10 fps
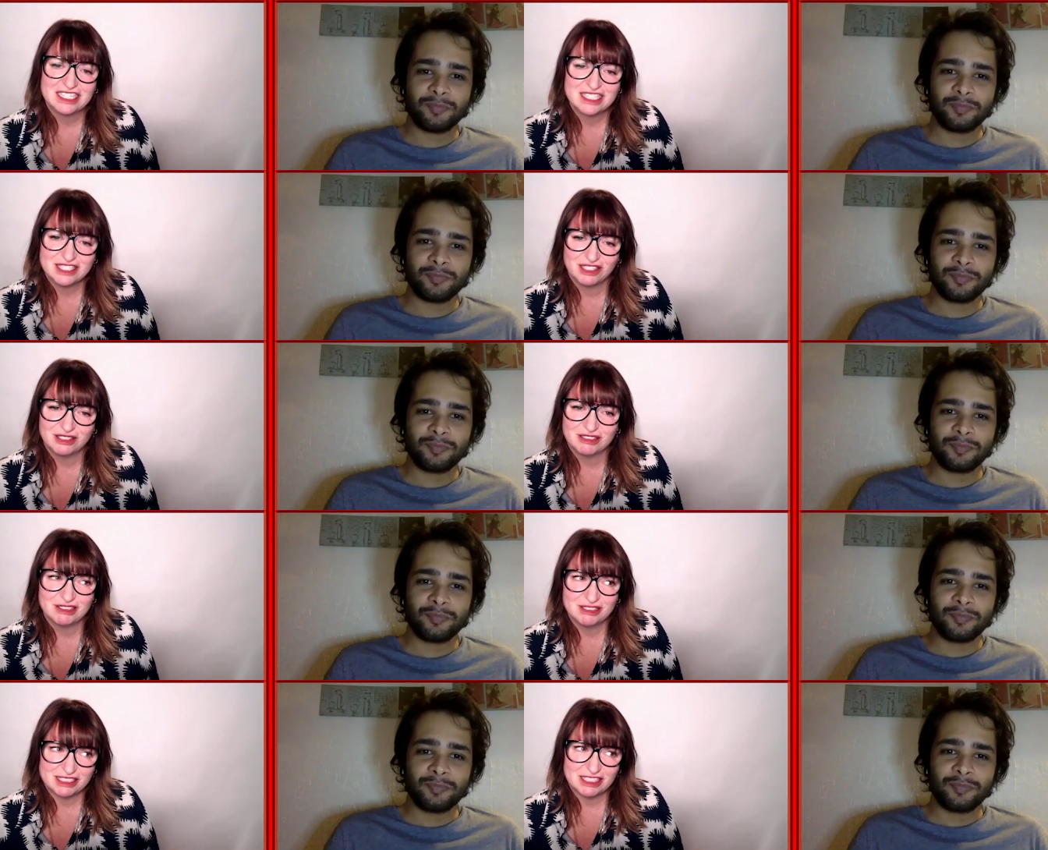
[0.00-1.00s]

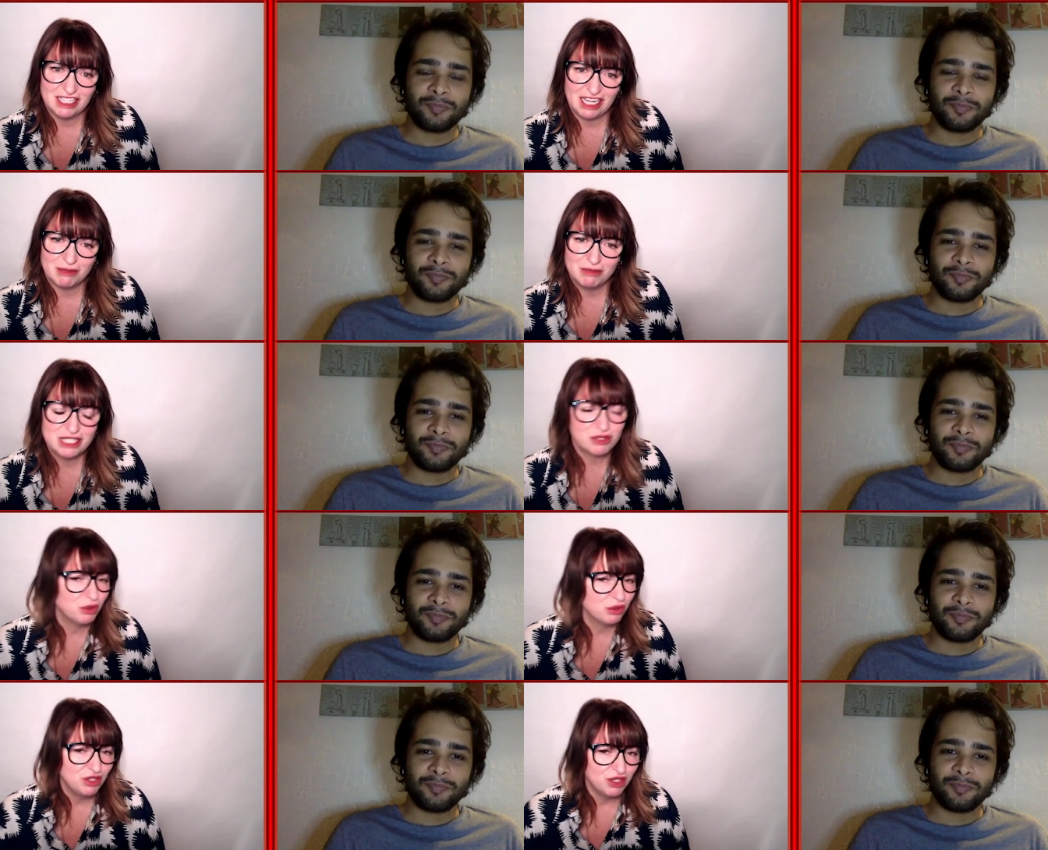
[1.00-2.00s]
Speaker 1: So um, that's
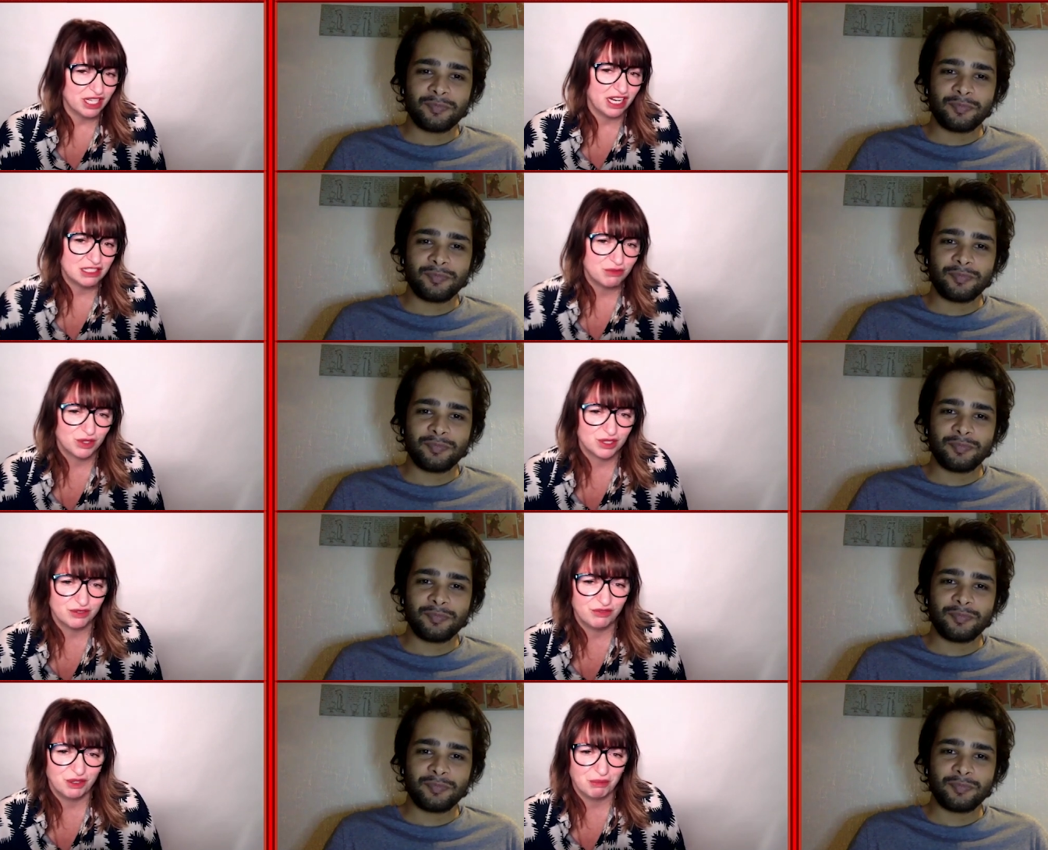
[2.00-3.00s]
all you can ask for as
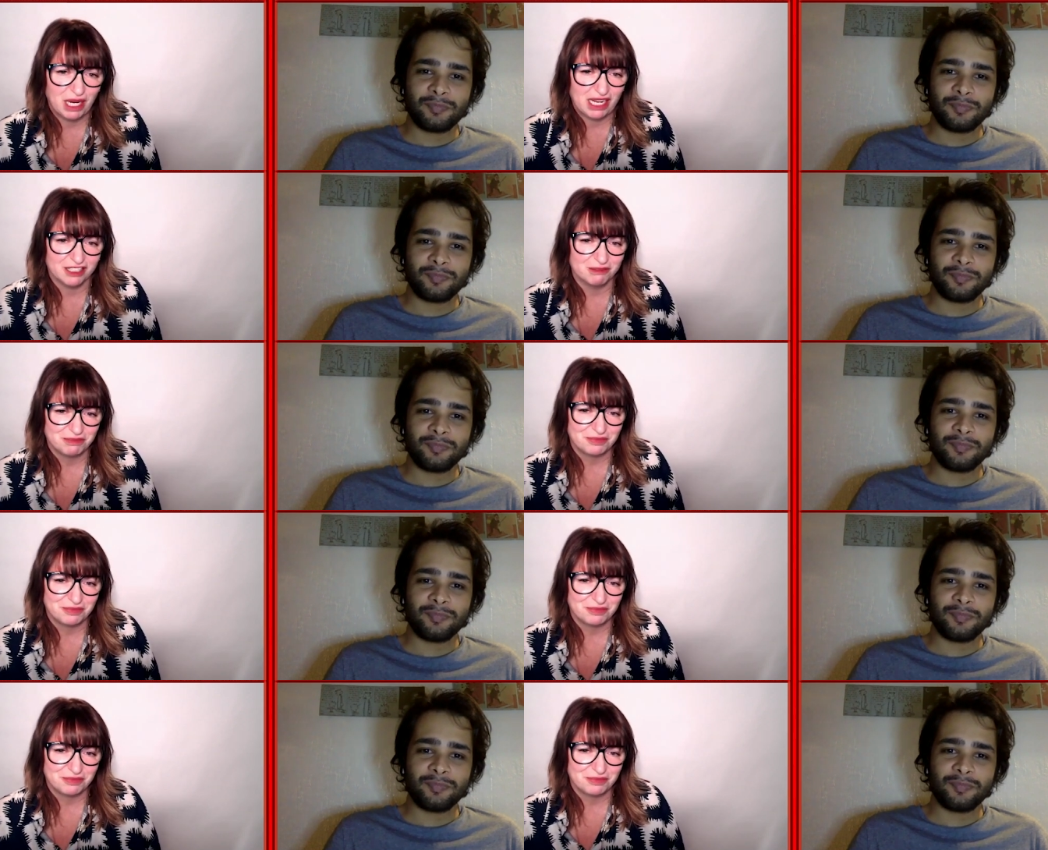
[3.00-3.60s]
a filmmaker.